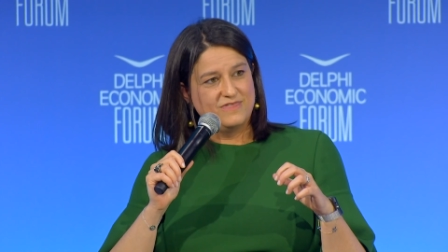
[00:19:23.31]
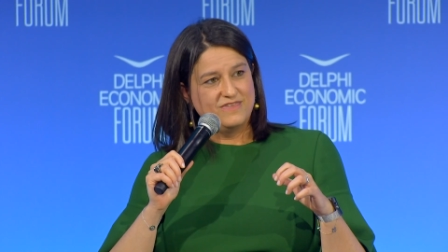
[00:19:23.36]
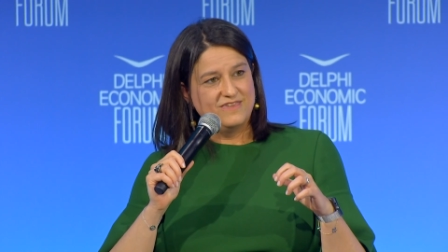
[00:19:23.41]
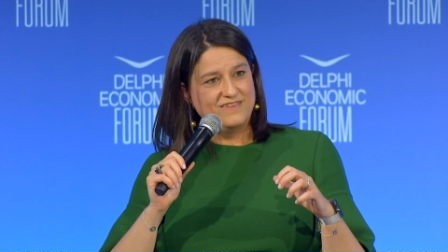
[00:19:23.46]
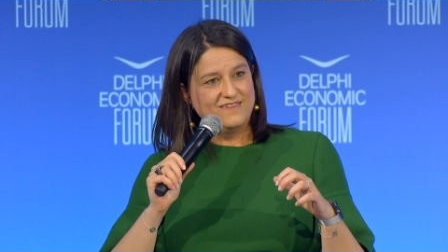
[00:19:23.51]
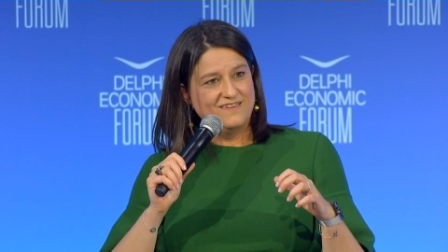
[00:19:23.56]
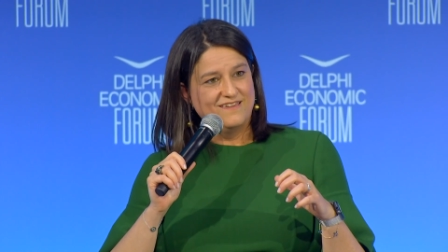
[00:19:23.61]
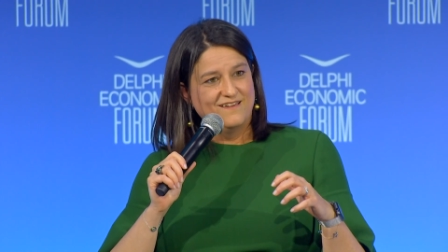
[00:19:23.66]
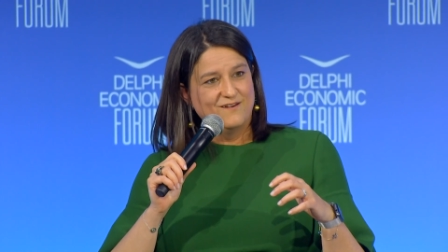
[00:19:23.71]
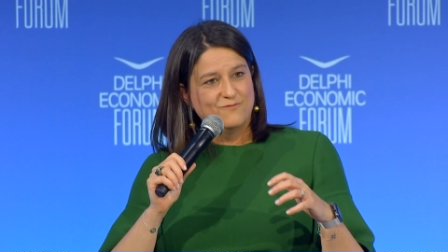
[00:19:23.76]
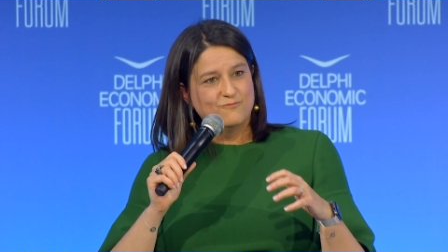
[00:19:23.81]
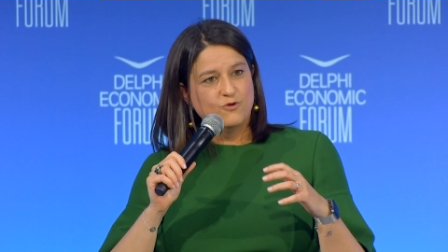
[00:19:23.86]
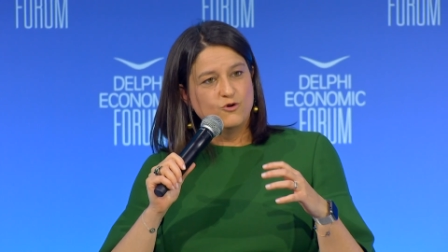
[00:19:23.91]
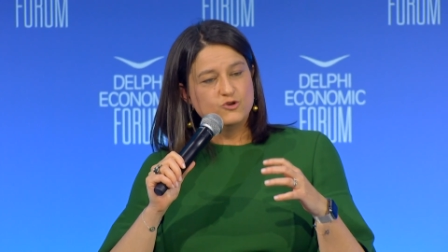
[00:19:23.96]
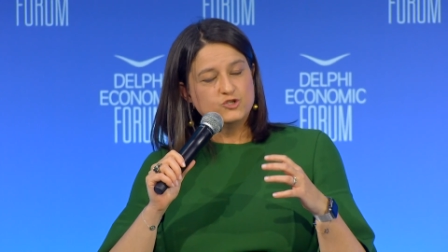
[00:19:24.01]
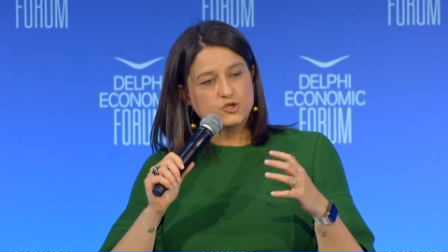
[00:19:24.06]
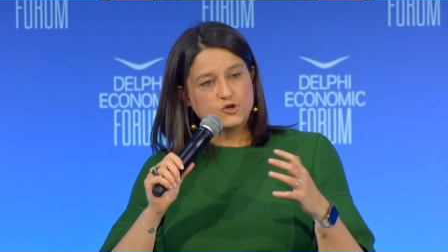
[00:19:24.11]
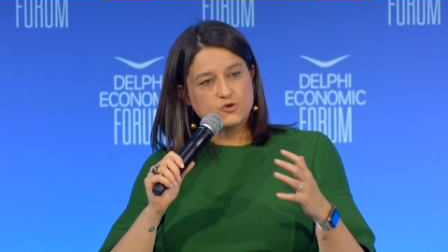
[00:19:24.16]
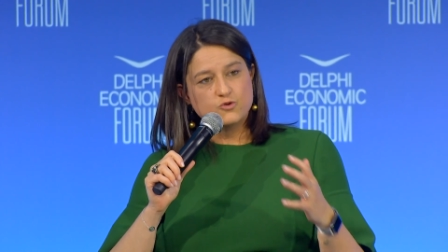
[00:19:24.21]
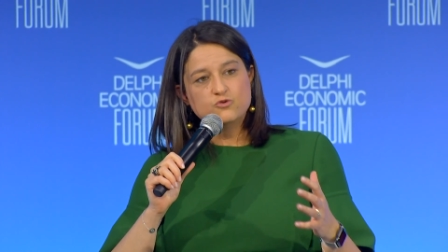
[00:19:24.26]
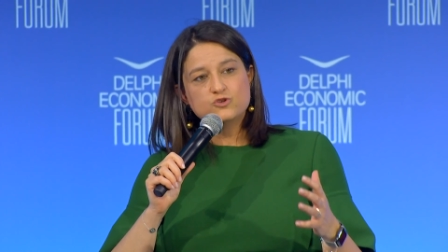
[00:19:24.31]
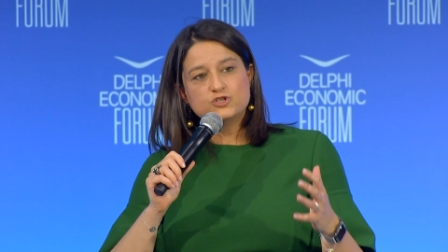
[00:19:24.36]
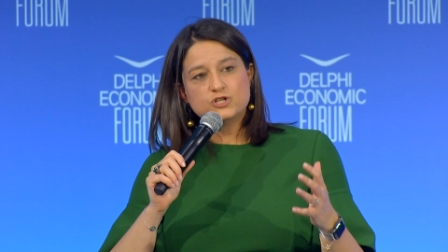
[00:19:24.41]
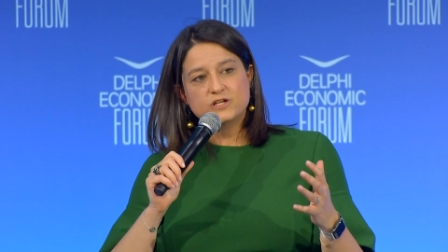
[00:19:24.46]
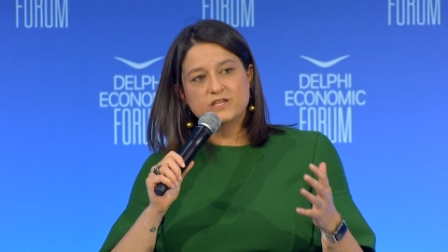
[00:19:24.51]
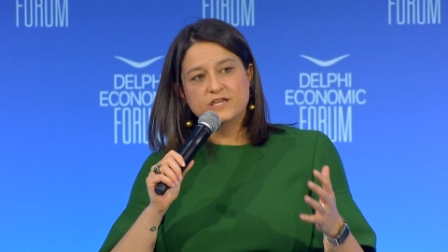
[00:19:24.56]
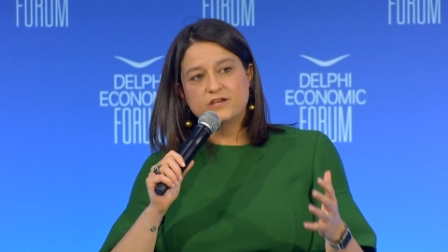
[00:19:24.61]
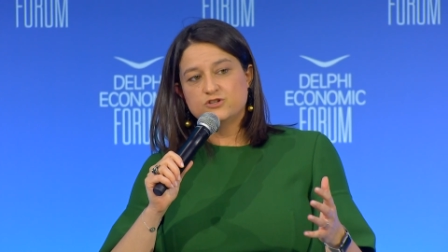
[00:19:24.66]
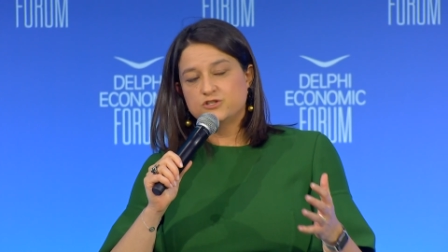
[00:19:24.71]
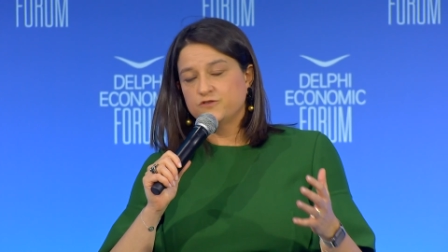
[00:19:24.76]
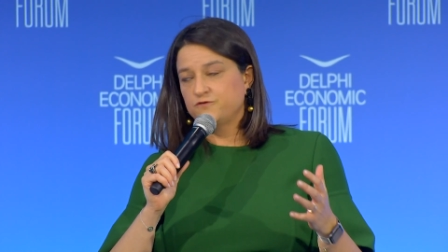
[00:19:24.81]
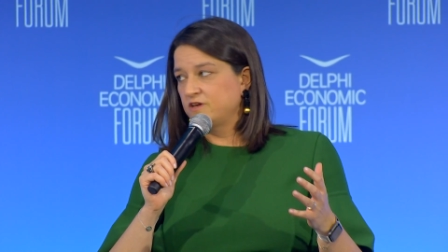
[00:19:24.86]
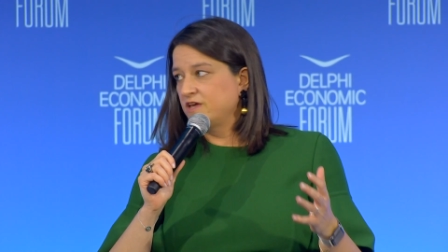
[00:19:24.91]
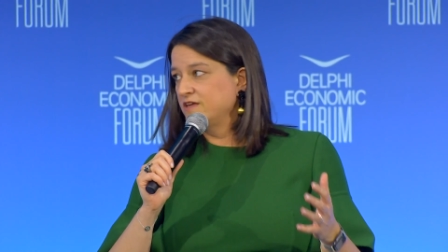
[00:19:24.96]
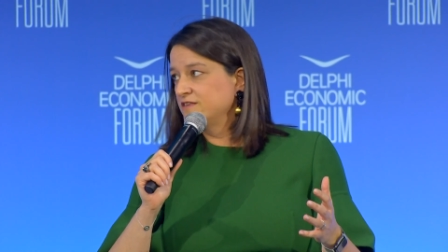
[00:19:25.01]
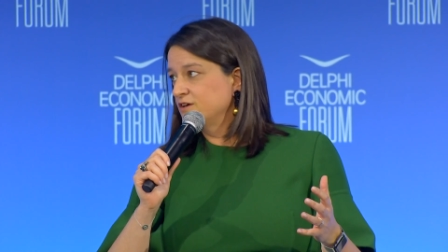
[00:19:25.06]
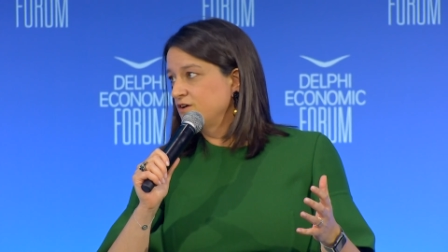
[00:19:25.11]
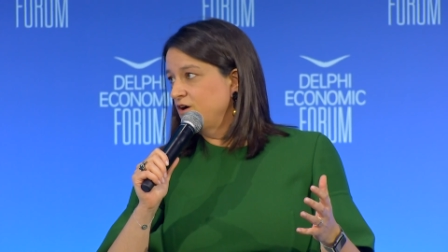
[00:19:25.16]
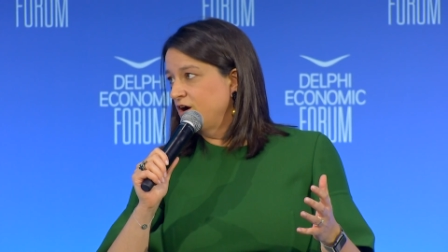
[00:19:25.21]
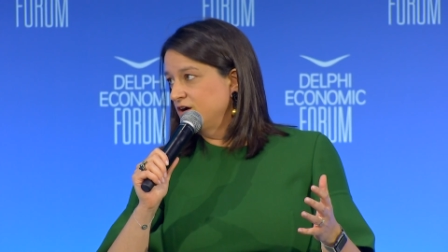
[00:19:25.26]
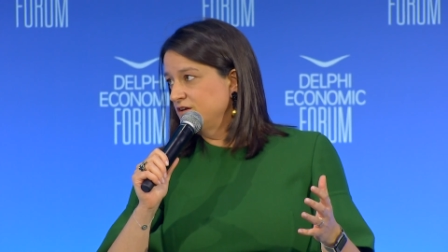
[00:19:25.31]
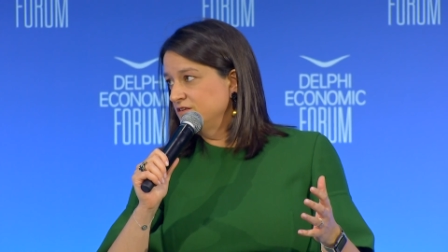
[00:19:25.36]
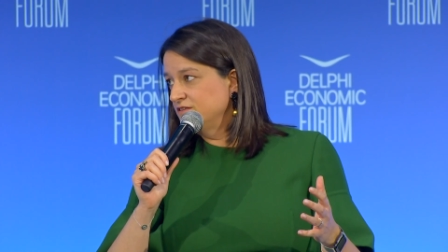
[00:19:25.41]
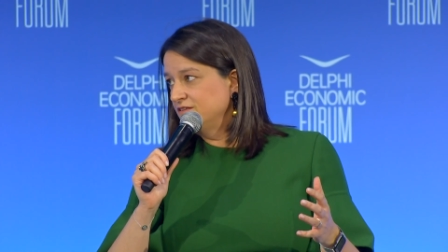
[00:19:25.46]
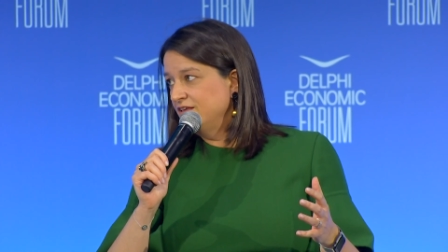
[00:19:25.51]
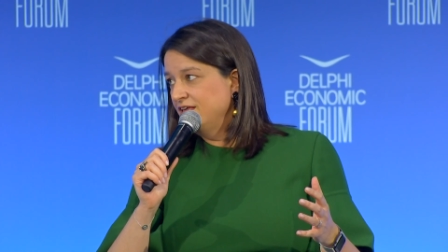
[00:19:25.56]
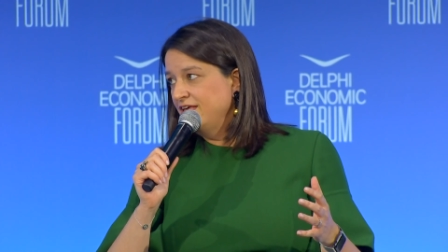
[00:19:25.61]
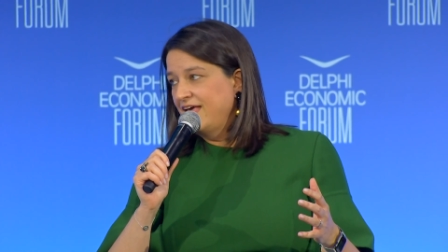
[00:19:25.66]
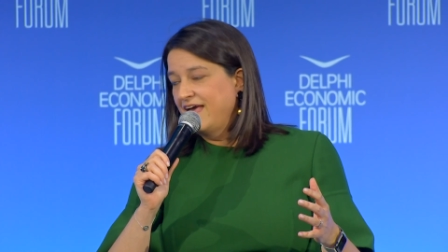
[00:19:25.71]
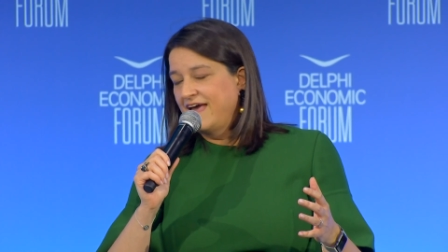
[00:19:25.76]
the most crucial years of kindergarten,